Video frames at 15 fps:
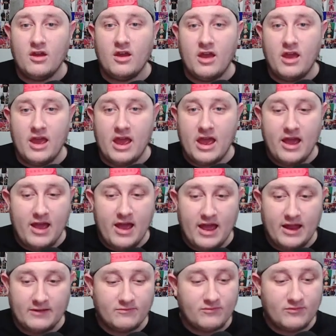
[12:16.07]

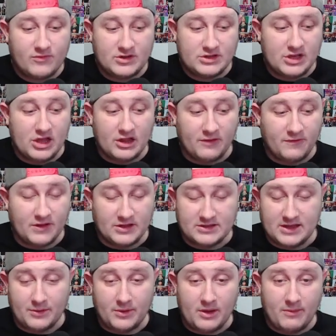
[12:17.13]
I certainly feel the
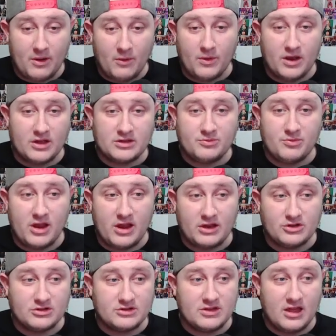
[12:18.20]
same way about Will Ospreay,
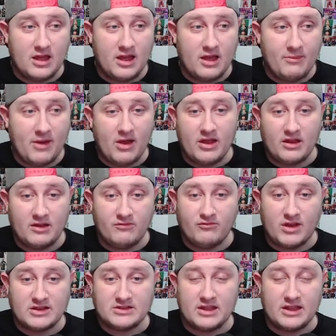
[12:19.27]
just about in
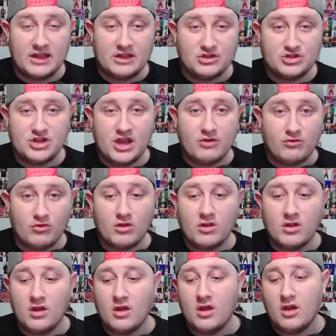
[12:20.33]
wrestling in general.
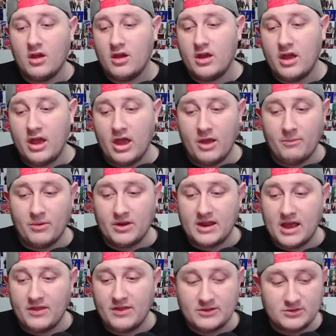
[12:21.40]
But
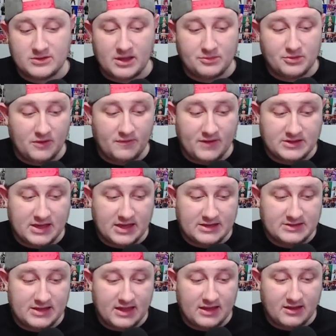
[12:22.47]
yeah, this was absolutely
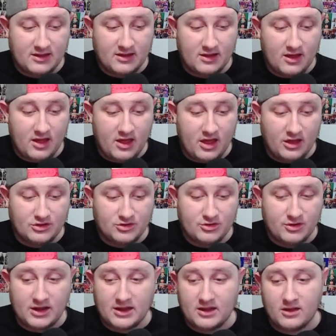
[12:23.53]
fantastic.
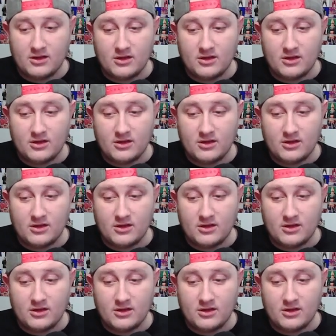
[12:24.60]
Trick